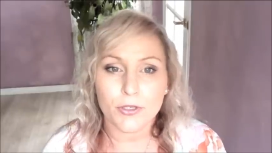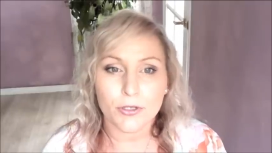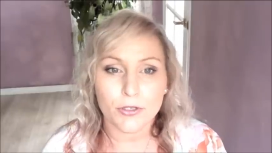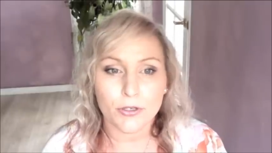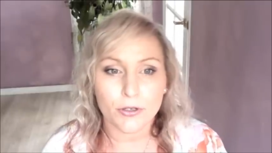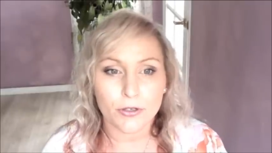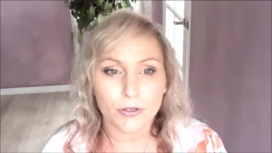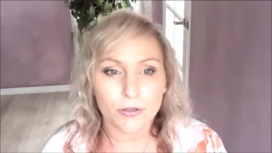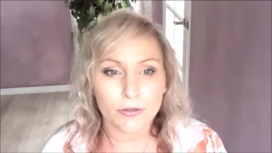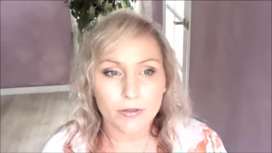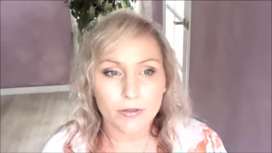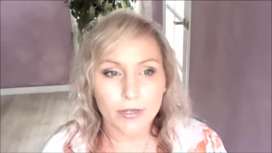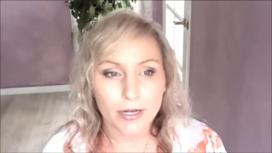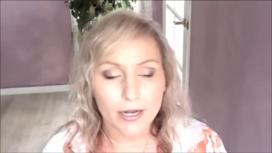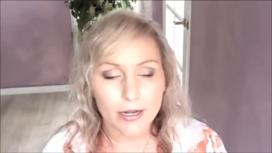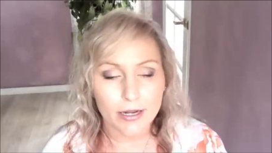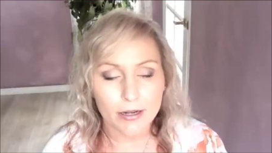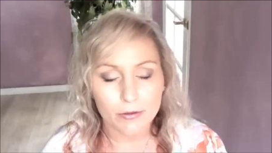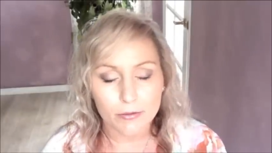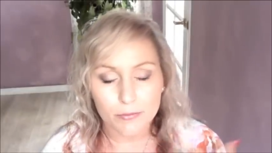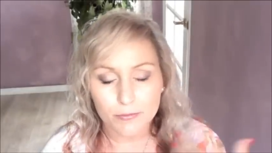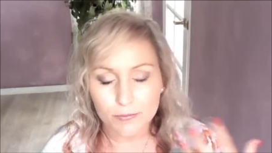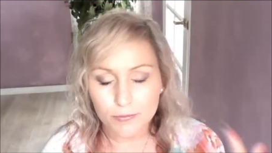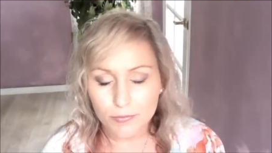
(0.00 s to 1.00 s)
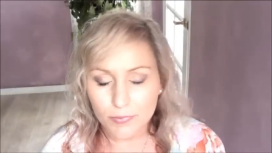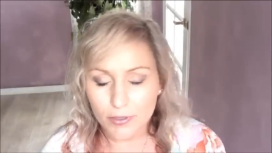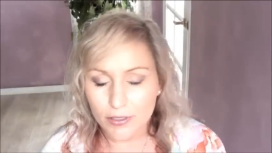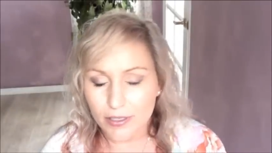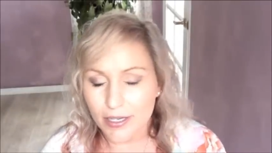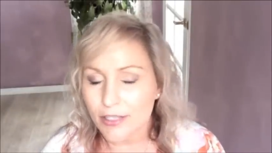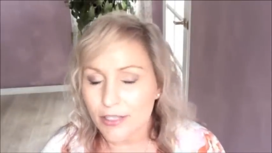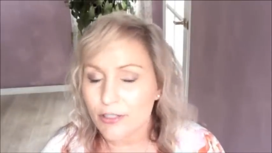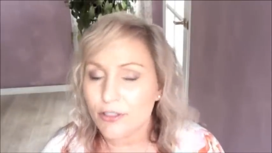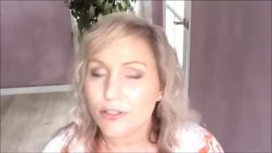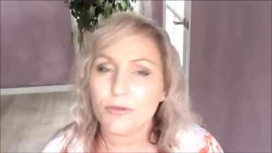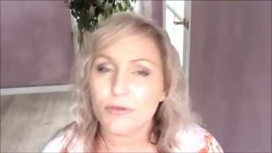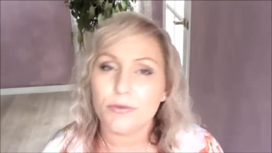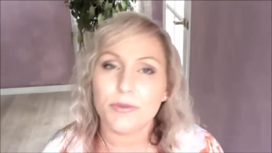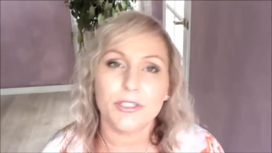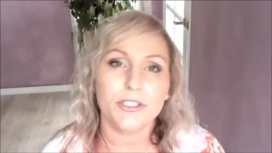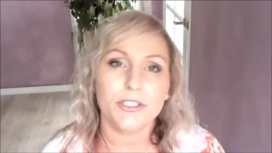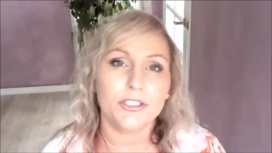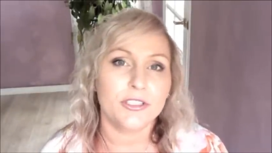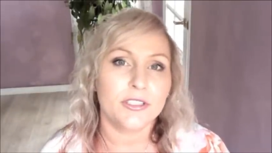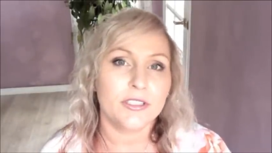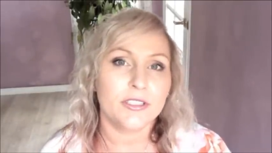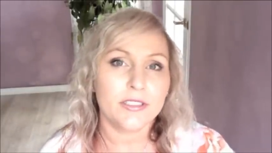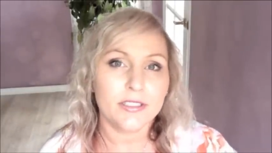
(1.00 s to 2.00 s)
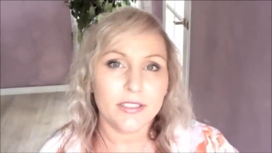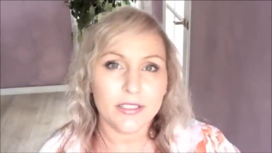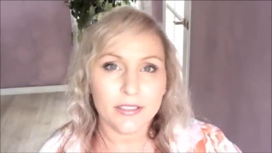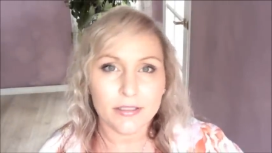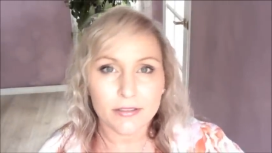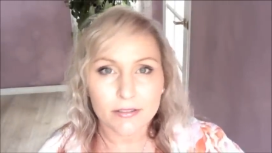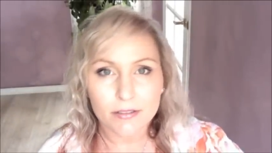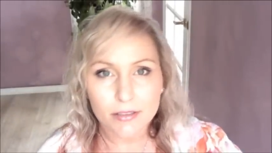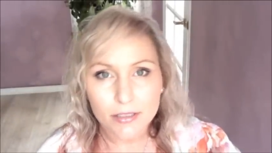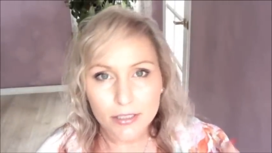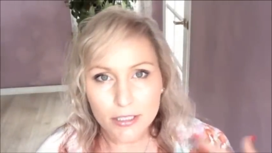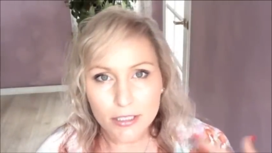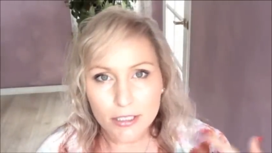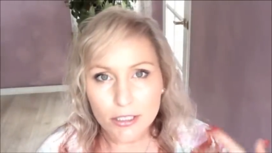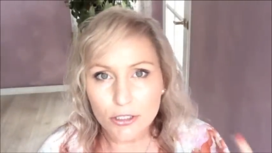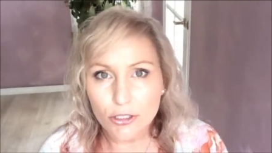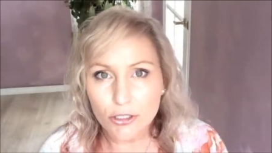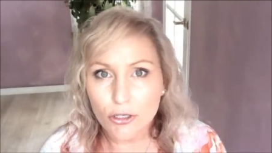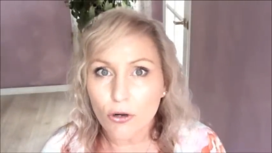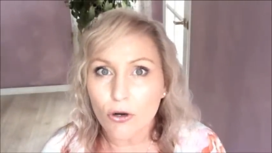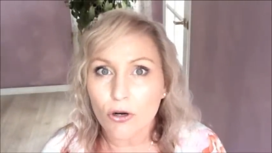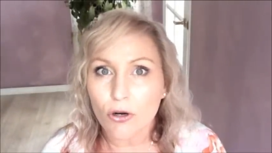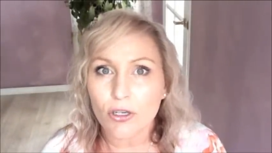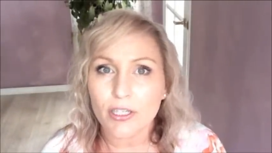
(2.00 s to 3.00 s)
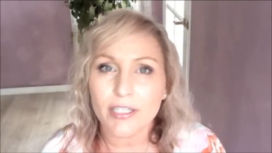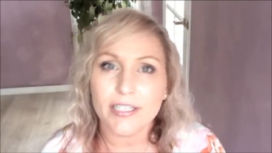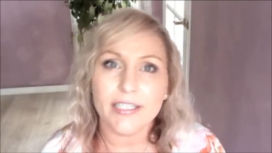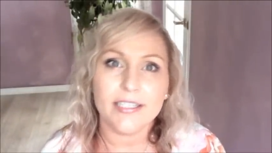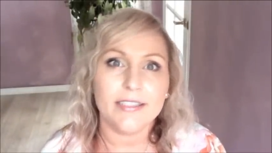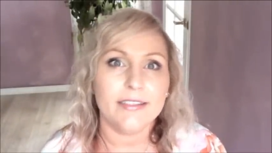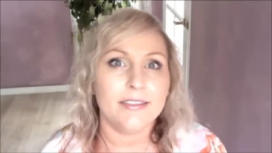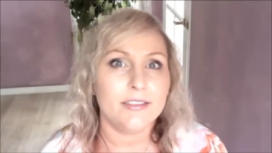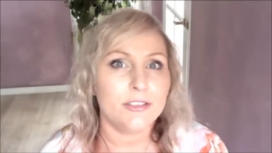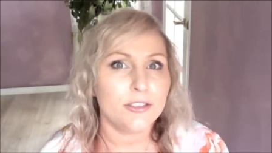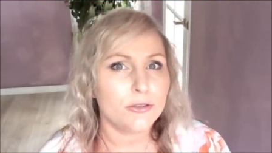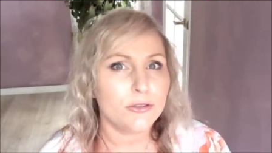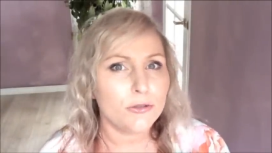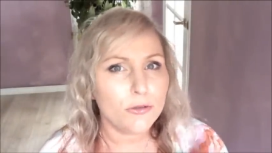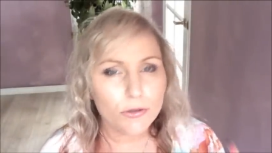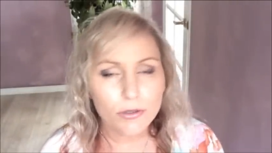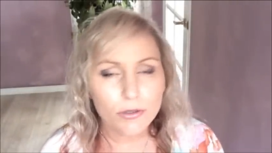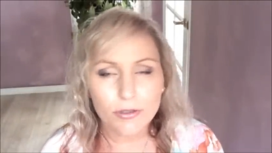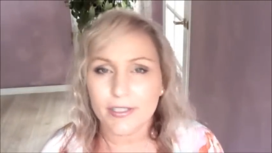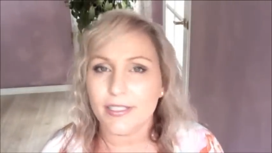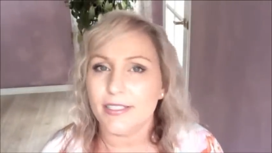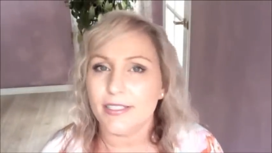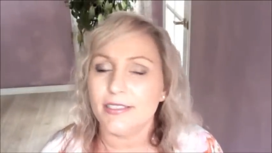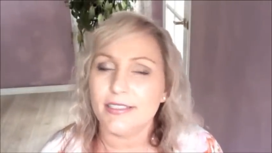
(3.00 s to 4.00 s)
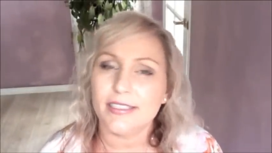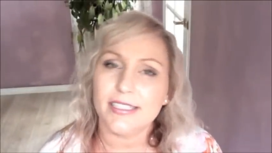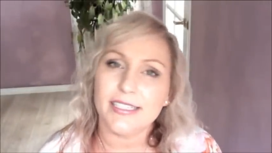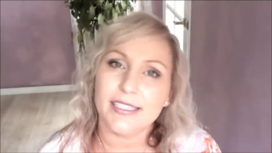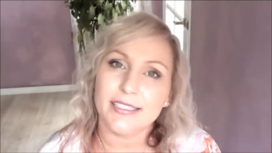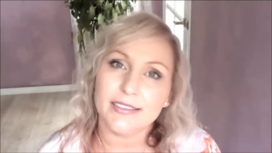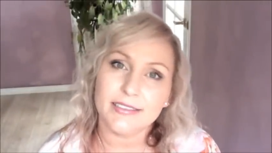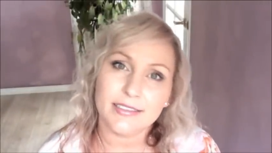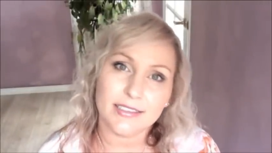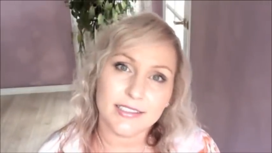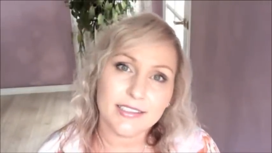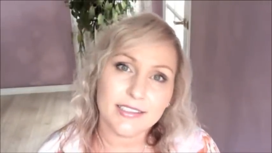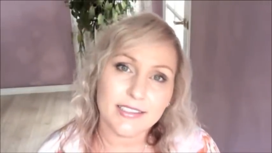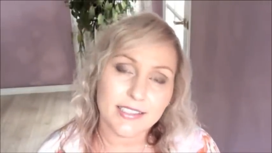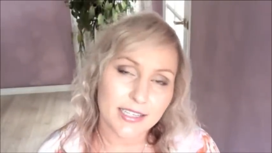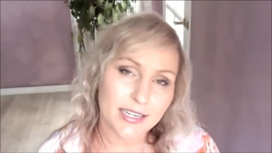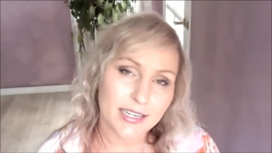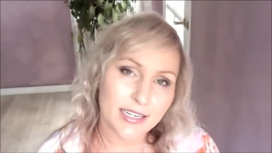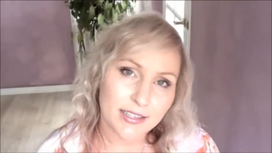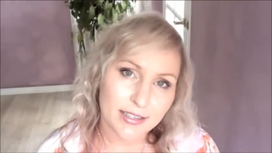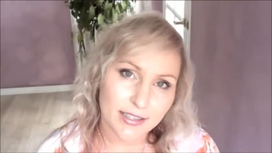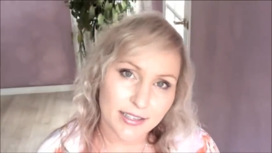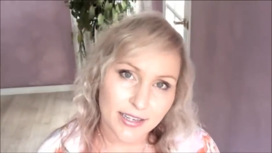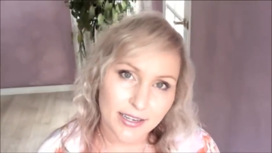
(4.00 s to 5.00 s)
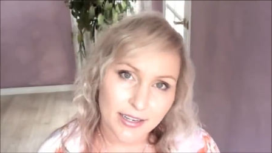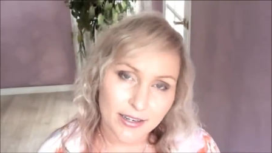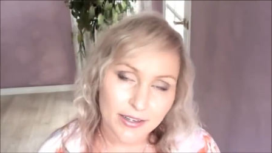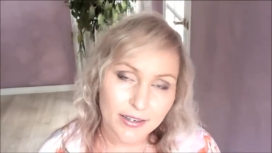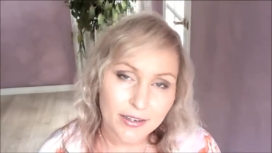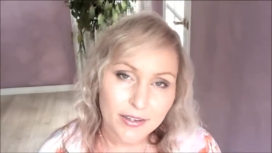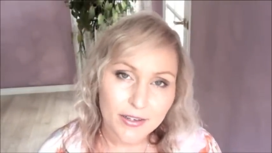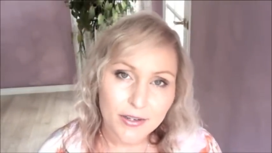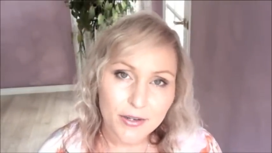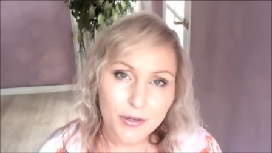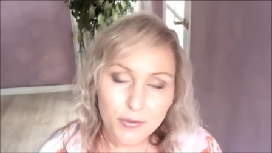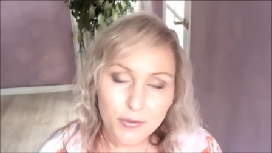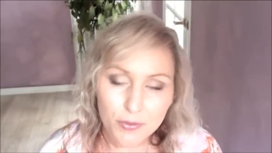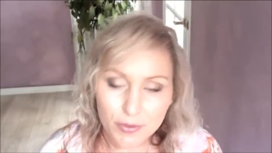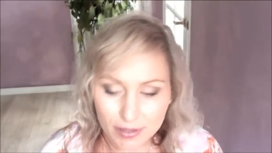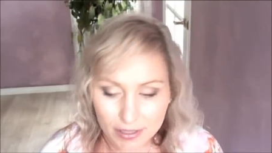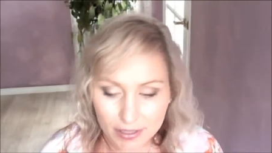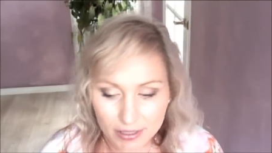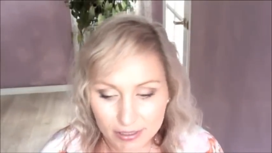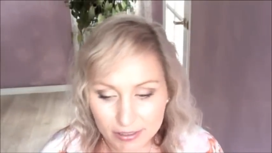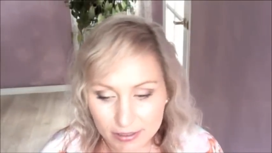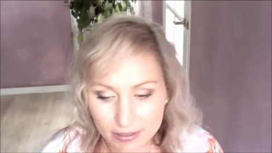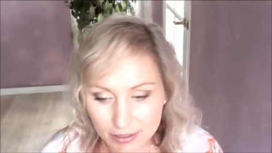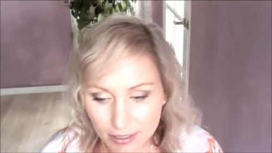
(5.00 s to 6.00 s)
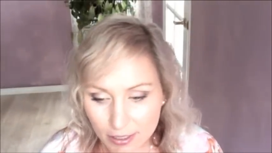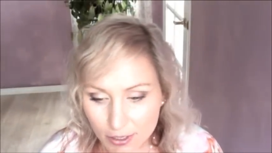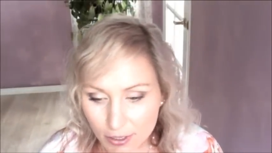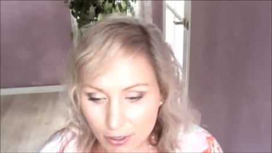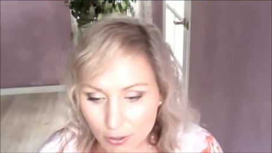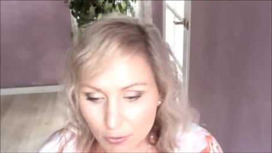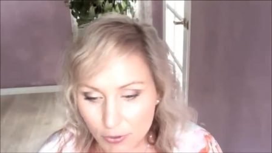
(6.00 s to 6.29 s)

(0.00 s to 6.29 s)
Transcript: you know, uh, intuition and knowledge, and all of these things are sitting there with us.